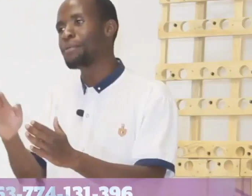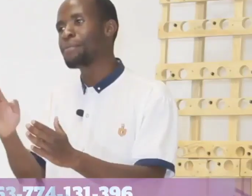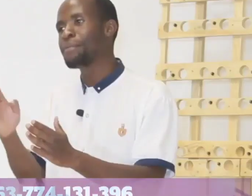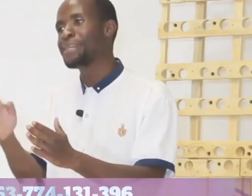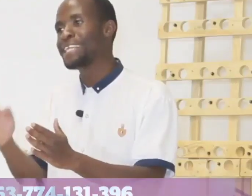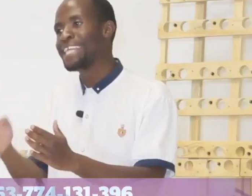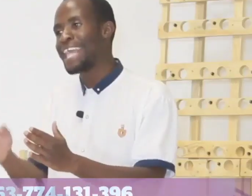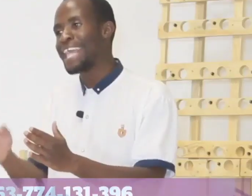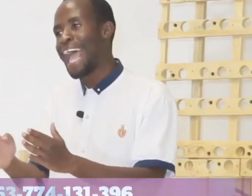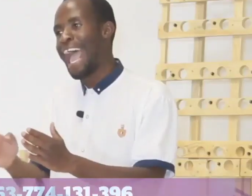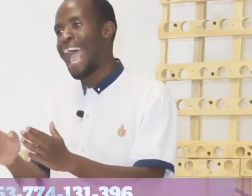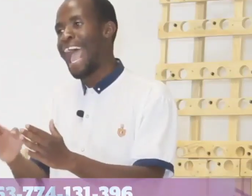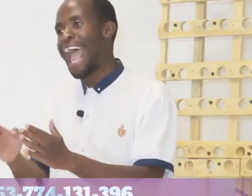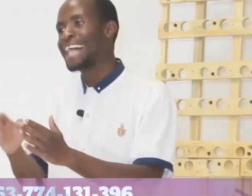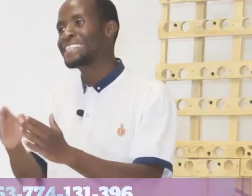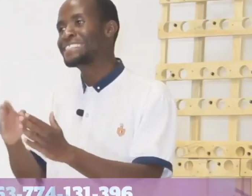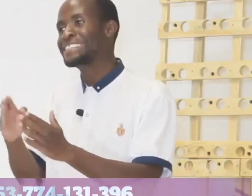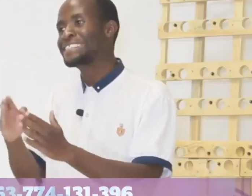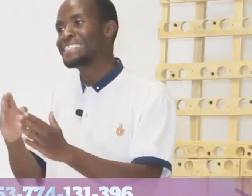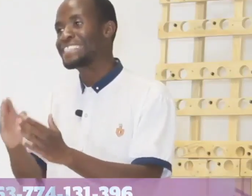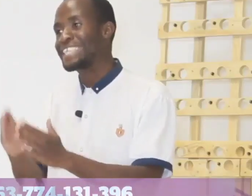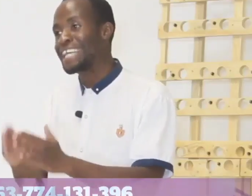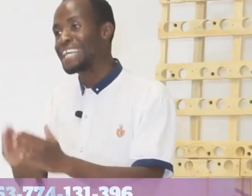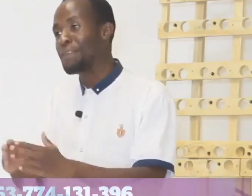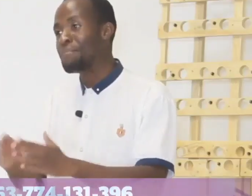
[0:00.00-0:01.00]
you have probably
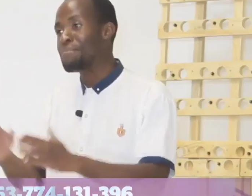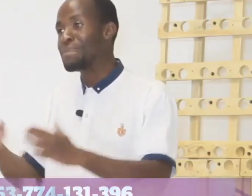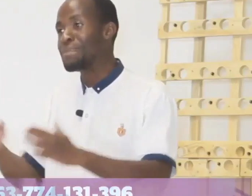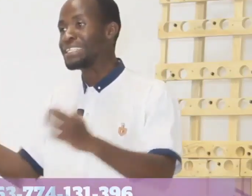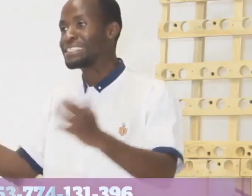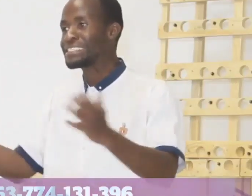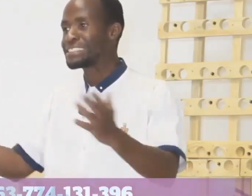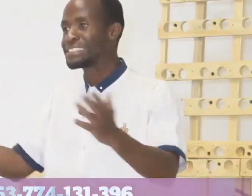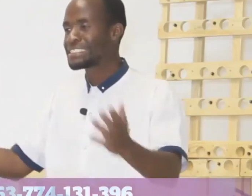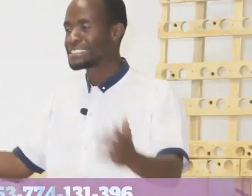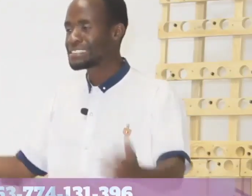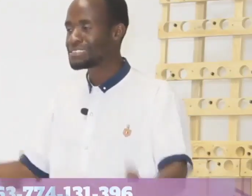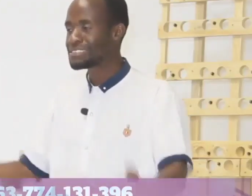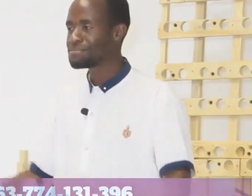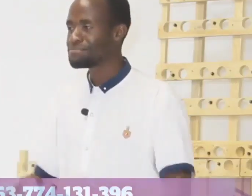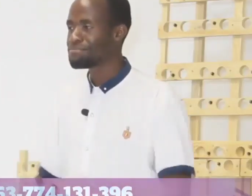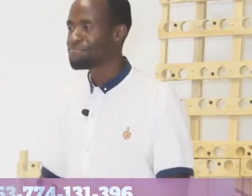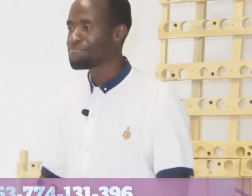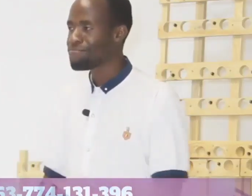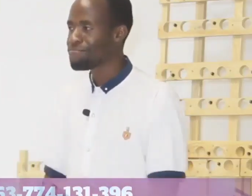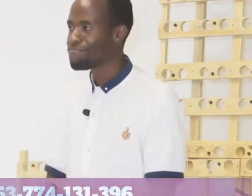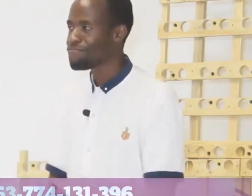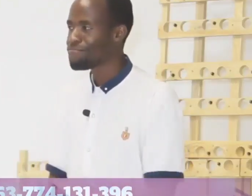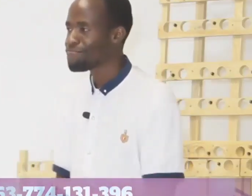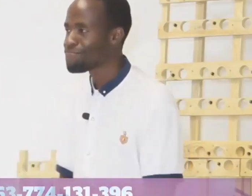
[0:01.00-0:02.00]
asked
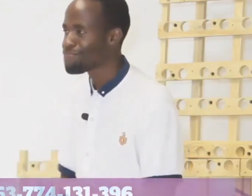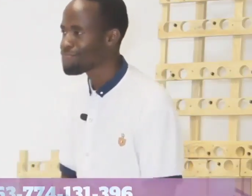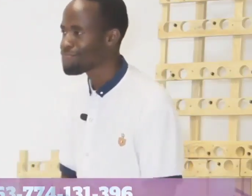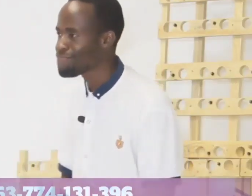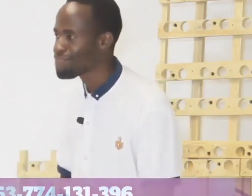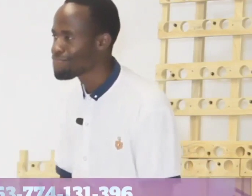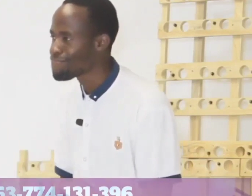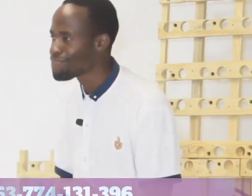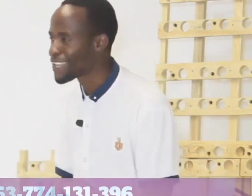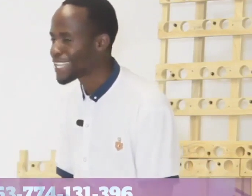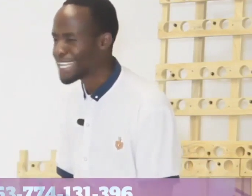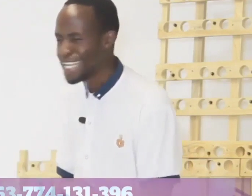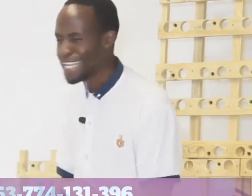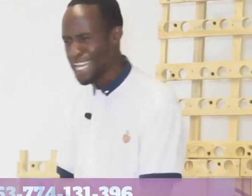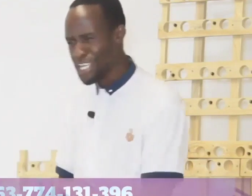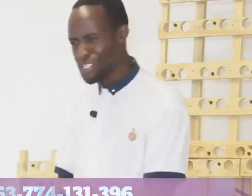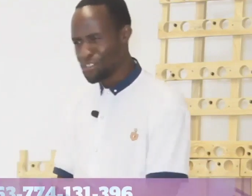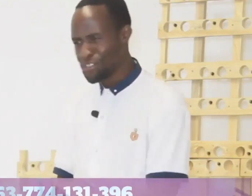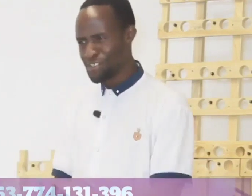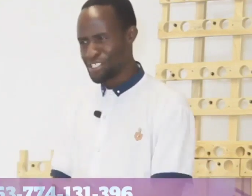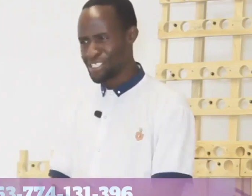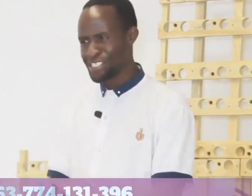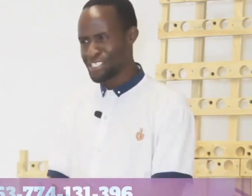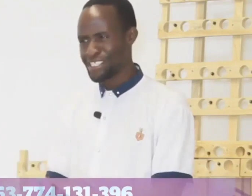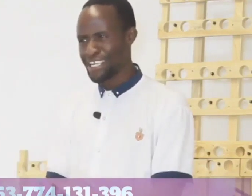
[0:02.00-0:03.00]
amiss.
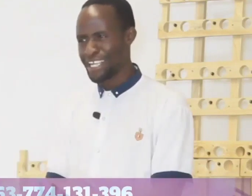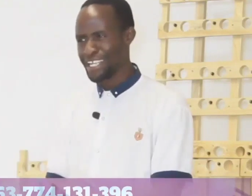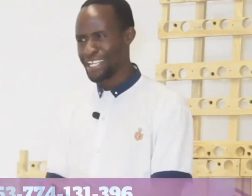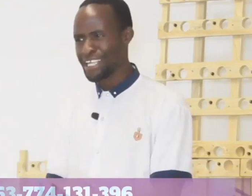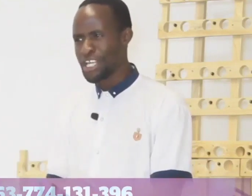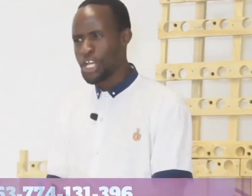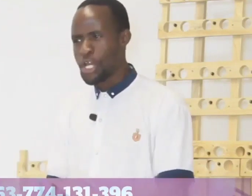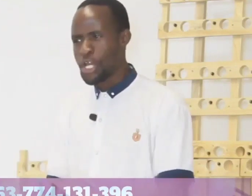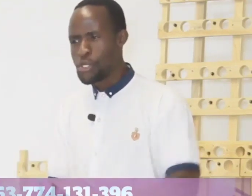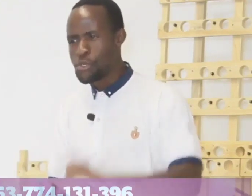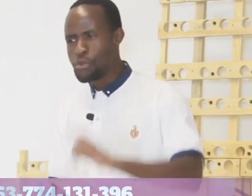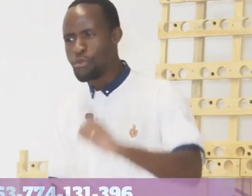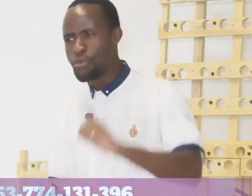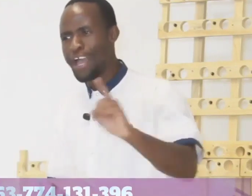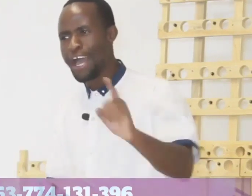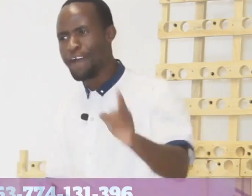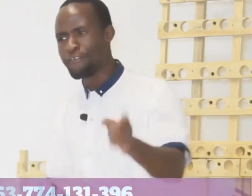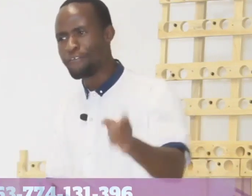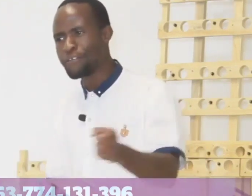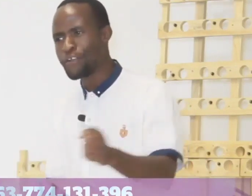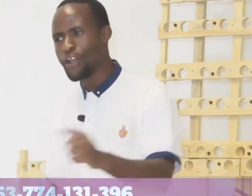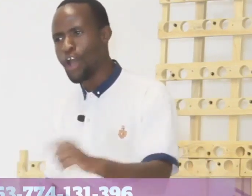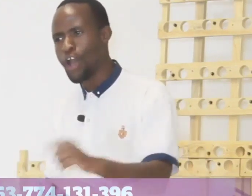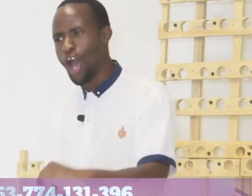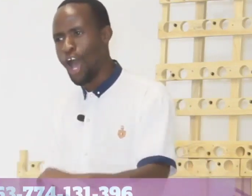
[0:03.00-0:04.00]
Interesting.
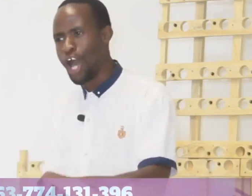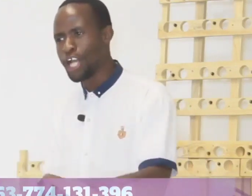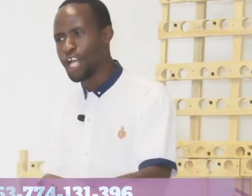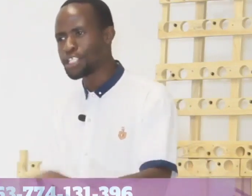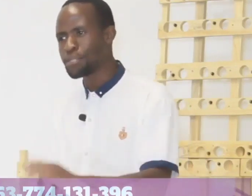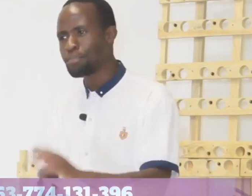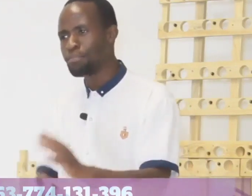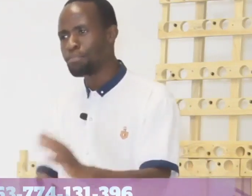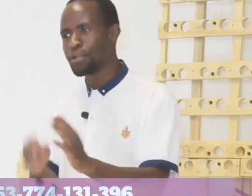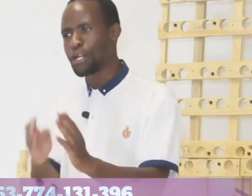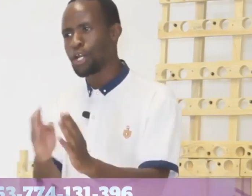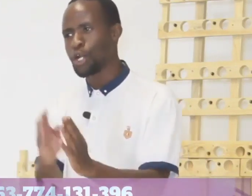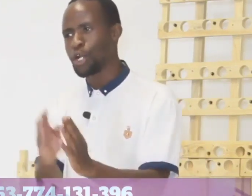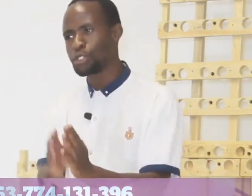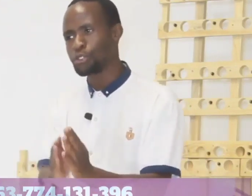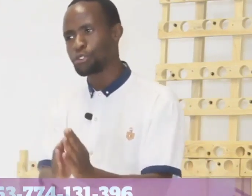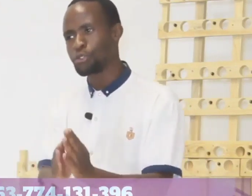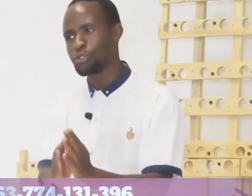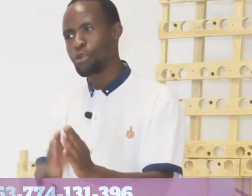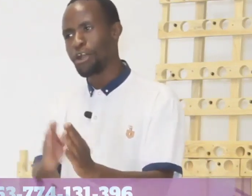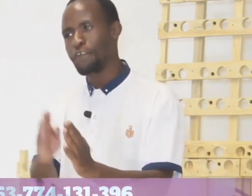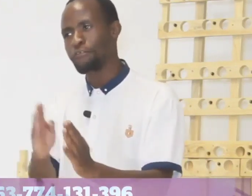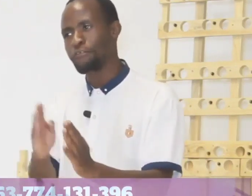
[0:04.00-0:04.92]
You have not